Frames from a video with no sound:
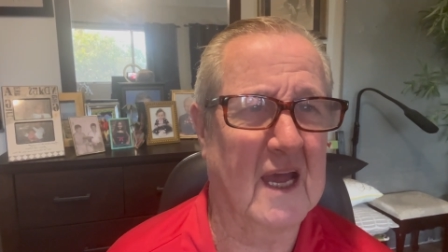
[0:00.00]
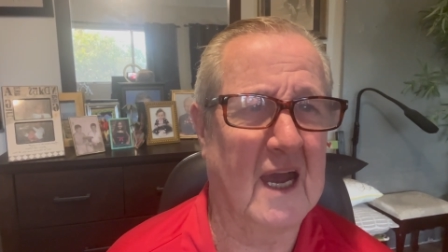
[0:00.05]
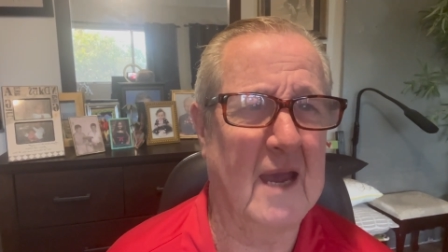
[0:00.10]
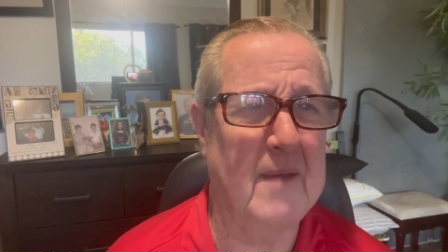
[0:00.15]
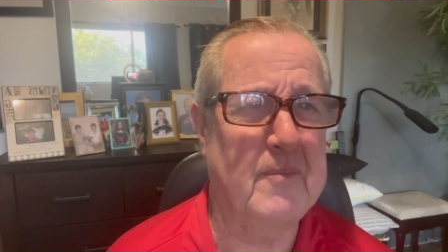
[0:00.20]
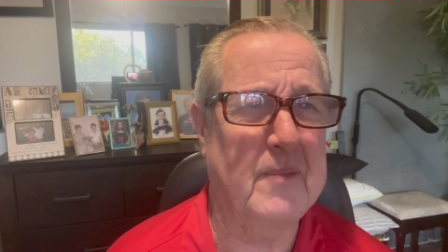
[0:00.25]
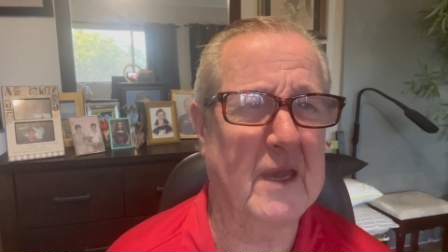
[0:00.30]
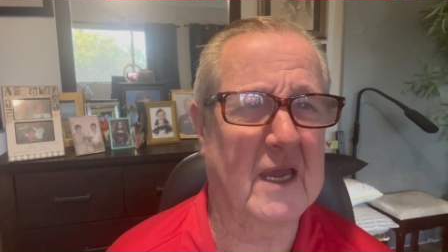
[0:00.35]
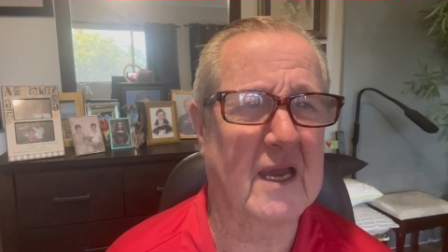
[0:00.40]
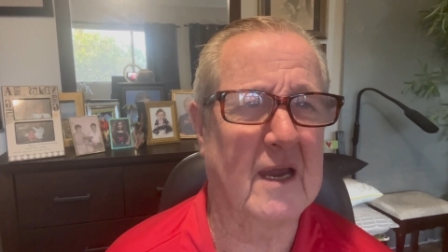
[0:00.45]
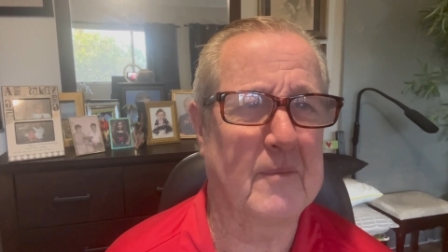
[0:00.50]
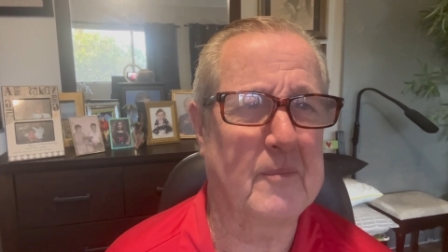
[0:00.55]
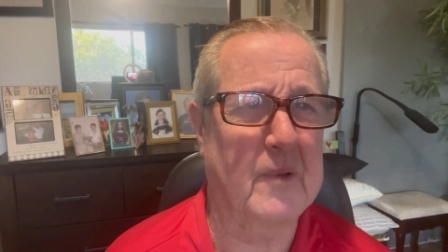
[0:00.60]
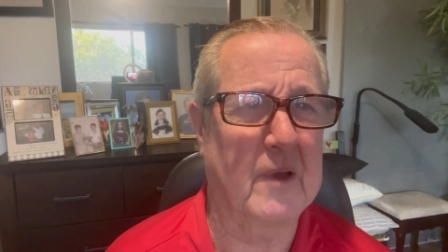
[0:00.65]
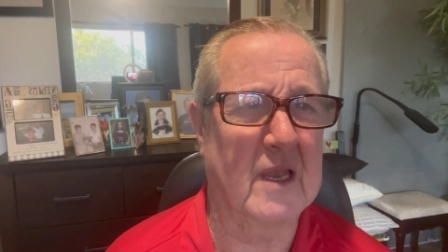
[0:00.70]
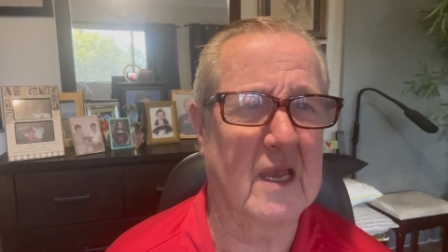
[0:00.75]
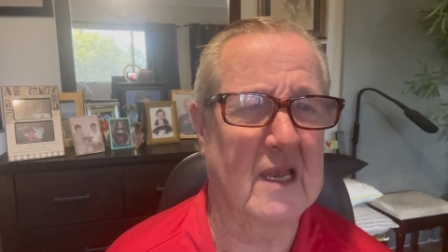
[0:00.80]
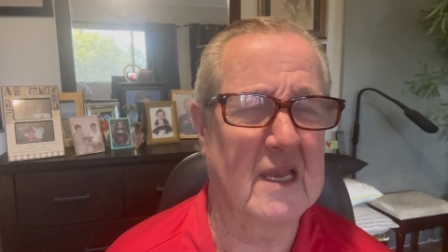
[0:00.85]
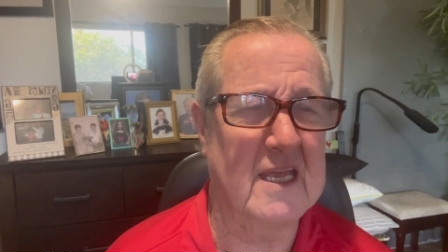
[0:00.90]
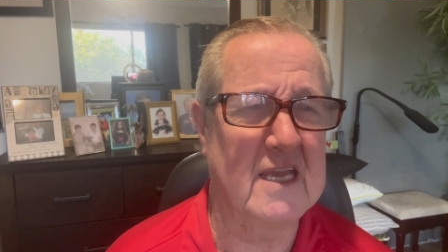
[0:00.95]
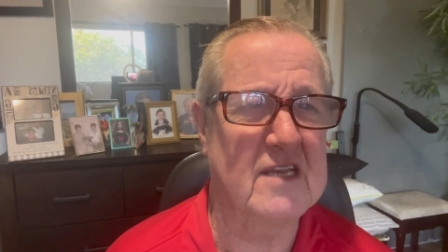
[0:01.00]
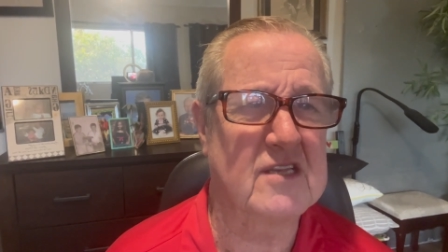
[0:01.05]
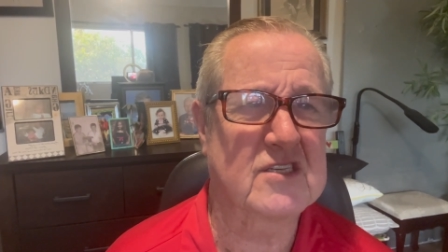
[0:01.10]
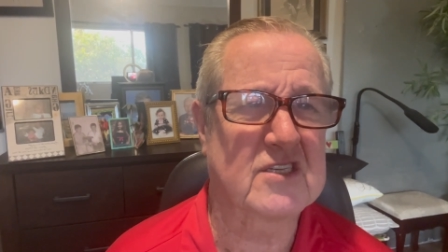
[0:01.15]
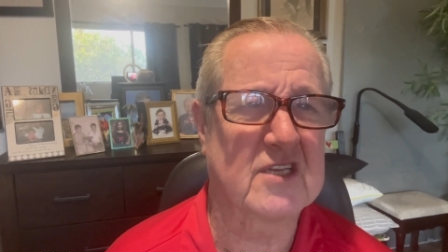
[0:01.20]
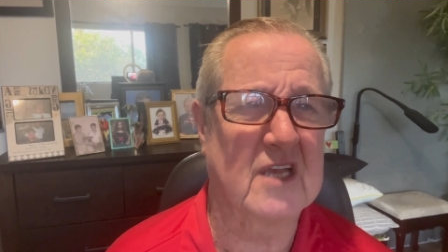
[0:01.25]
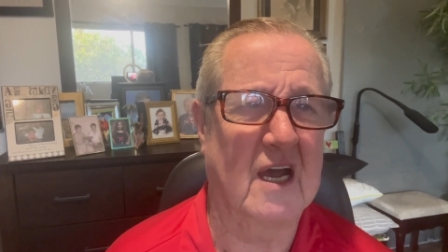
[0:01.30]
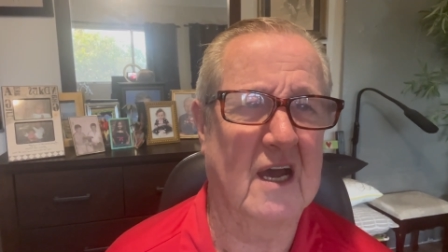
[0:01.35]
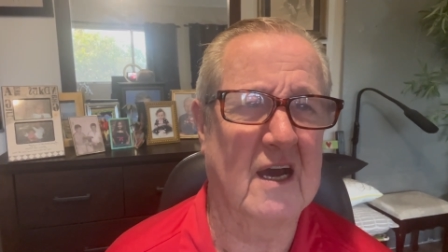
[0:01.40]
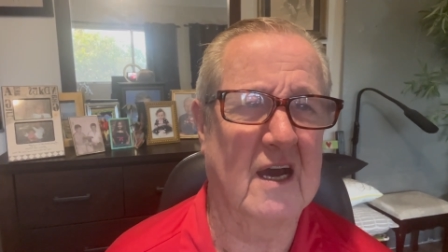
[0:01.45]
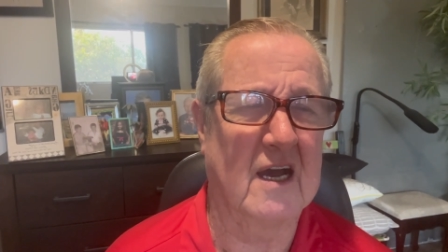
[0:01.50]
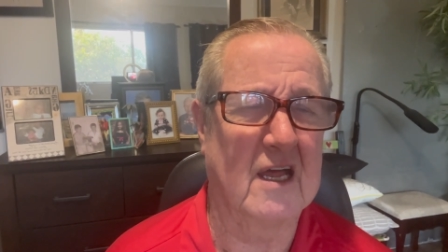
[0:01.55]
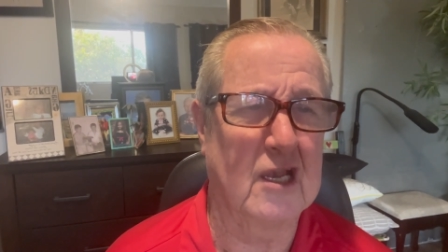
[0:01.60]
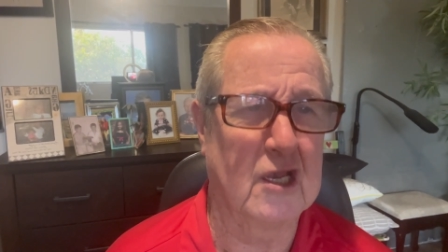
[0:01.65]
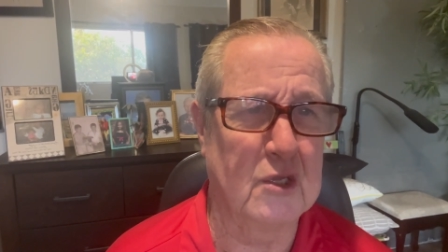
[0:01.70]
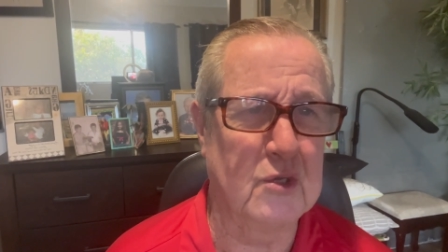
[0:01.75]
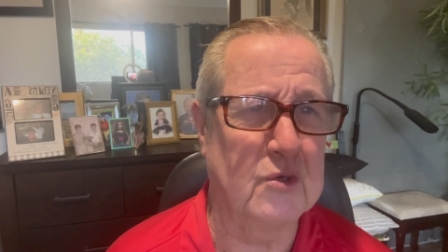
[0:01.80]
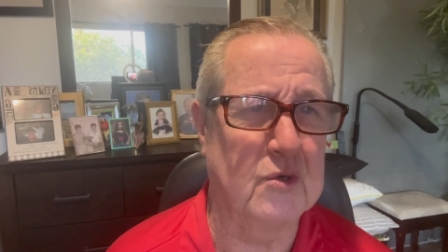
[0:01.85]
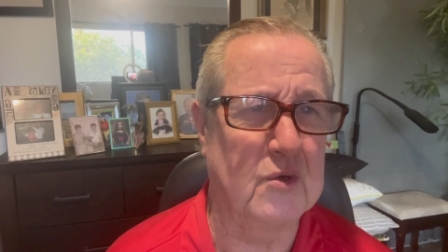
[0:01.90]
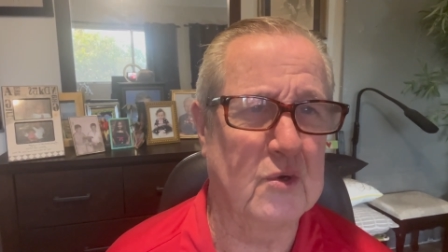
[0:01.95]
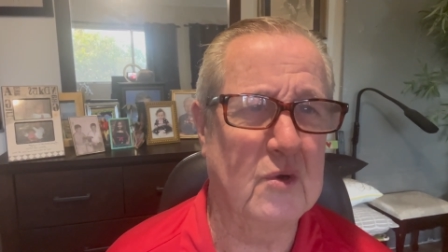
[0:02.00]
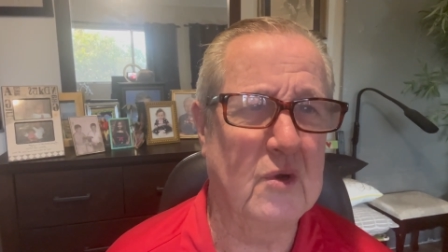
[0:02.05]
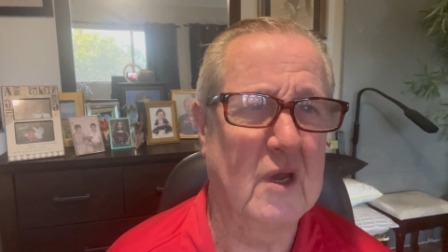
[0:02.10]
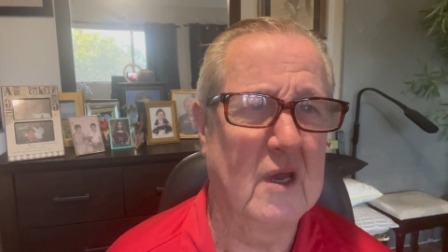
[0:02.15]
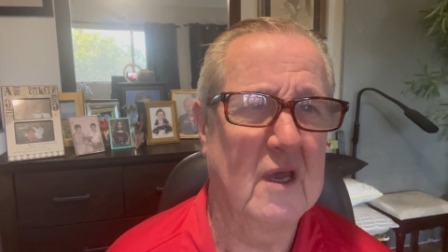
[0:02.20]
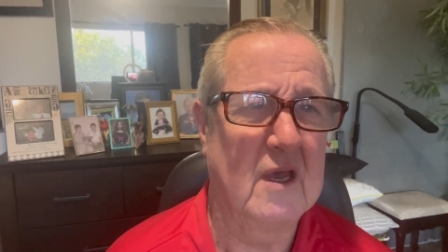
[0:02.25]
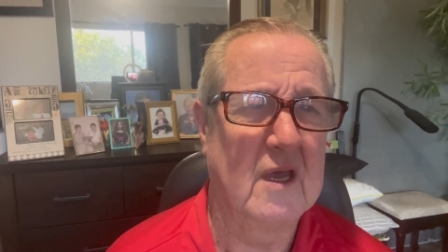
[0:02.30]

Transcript: I pick up Elise uh, Lou